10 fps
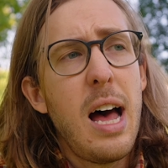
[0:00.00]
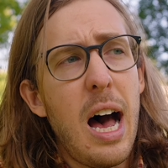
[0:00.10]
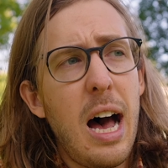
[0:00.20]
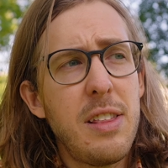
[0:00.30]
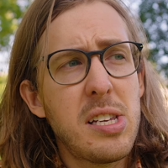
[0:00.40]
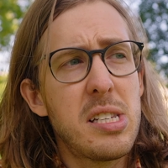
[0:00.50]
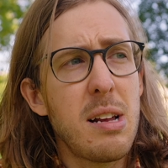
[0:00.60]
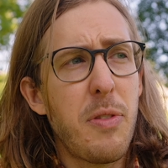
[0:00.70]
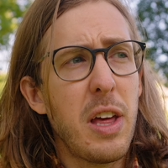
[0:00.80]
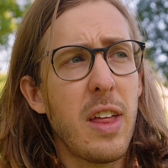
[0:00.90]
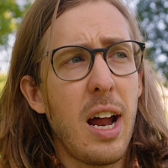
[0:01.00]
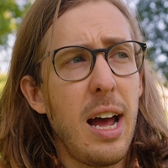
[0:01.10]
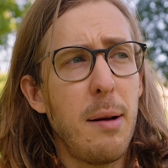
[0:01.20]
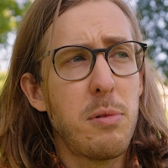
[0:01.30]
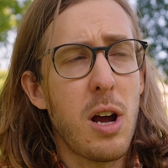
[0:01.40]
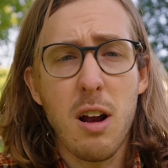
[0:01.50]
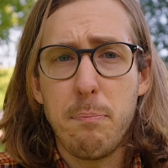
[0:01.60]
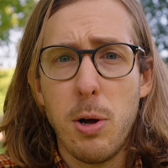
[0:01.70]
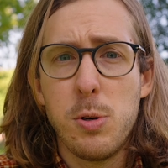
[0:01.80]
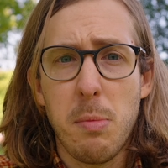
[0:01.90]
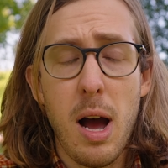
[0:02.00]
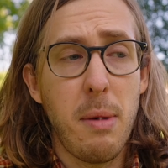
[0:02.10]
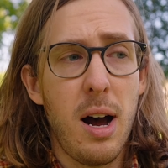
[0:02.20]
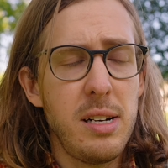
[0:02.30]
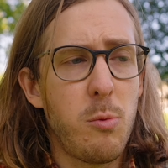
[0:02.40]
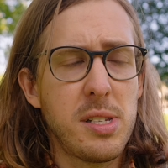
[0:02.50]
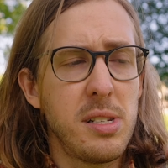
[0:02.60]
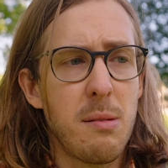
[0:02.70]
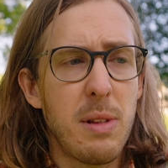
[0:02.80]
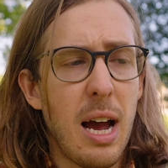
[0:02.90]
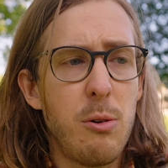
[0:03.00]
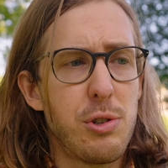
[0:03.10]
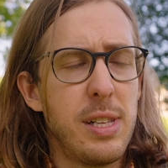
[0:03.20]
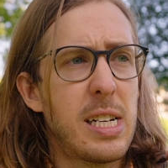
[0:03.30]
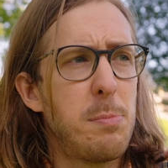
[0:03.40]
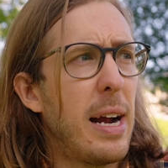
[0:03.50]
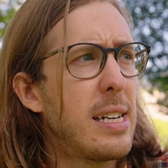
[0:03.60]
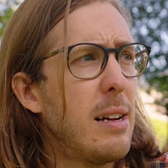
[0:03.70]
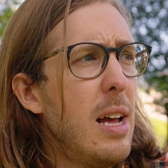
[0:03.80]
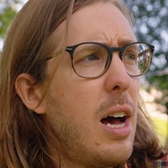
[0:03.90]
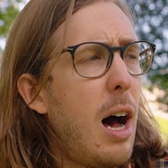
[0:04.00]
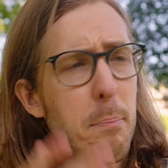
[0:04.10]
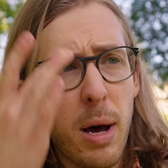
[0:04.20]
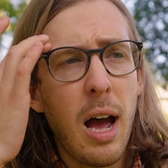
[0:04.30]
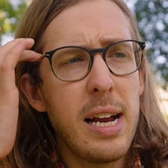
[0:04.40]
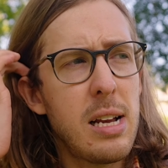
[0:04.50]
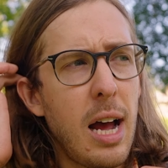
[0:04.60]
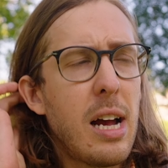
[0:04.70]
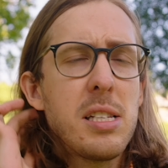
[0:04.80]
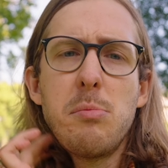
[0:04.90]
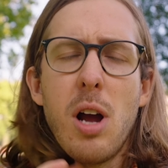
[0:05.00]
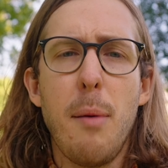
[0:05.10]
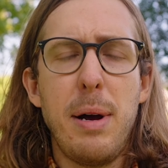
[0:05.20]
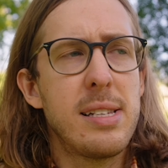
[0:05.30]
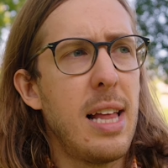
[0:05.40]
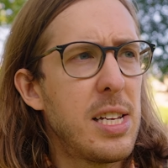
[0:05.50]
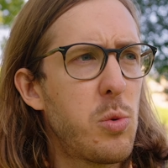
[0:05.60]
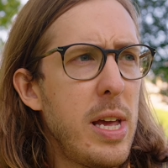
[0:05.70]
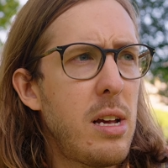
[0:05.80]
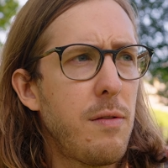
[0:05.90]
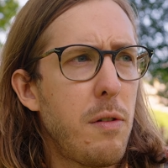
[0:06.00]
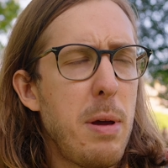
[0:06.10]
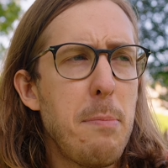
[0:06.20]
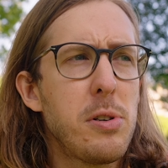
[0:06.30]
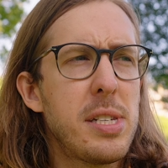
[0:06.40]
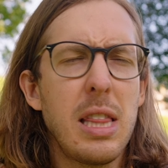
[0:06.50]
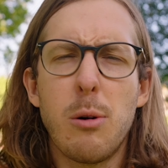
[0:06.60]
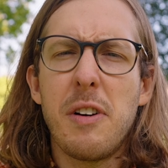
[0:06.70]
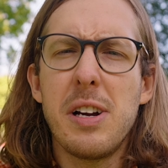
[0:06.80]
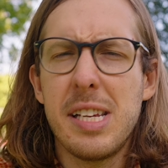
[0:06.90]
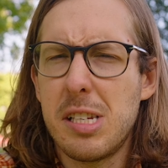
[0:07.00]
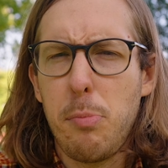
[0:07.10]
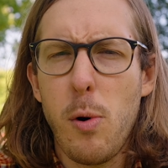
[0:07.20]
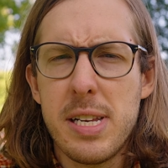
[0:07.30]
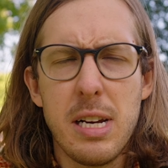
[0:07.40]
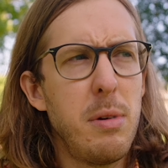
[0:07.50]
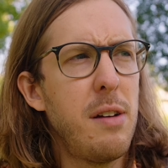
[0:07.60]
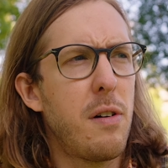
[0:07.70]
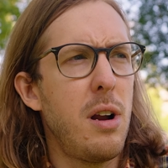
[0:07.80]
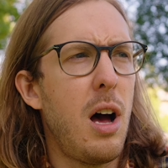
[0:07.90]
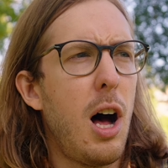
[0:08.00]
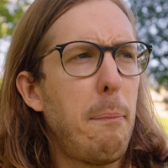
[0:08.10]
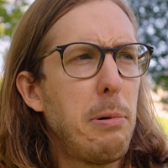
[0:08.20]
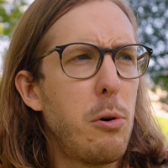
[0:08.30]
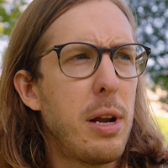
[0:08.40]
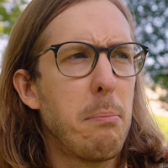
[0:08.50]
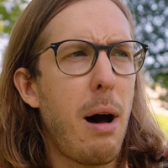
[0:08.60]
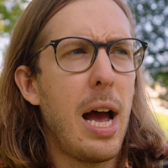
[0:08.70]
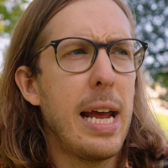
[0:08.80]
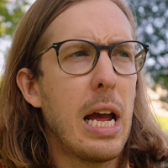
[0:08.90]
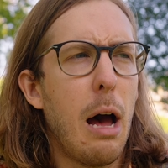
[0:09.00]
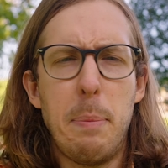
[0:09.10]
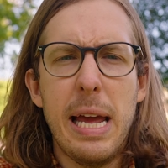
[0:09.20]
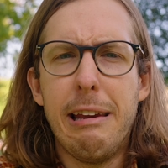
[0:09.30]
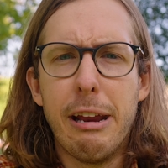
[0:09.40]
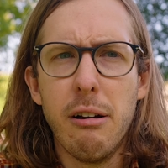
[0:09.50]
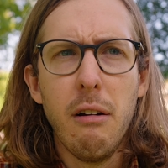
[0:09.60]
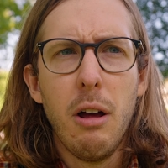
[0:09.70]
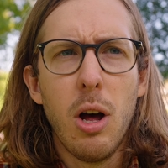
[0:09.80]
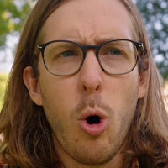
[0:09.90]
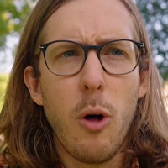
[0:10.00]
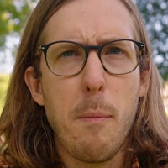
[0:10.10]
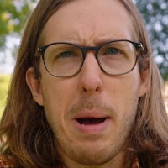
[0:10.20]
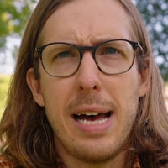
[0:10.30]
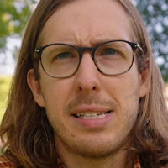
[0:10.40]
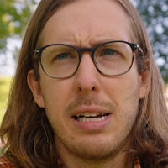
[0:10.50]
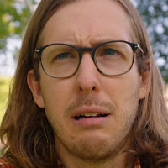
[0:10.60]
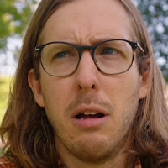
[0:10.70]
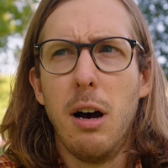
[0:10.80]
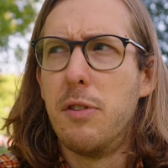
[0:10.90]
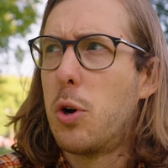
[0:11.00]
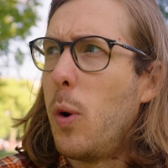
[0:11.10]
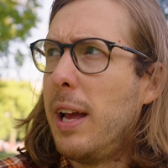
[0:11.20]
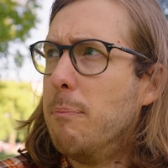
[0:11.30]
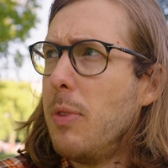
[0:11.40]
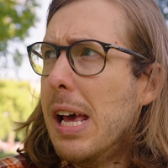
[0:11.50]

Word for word: Uh, this is something that I, kind of blows my mind. It wasn't something I was really expecting. Uh, but I, I got some comments last week from people saying they were very disappointed in me for not uploading my opinion on the passing of the Queen.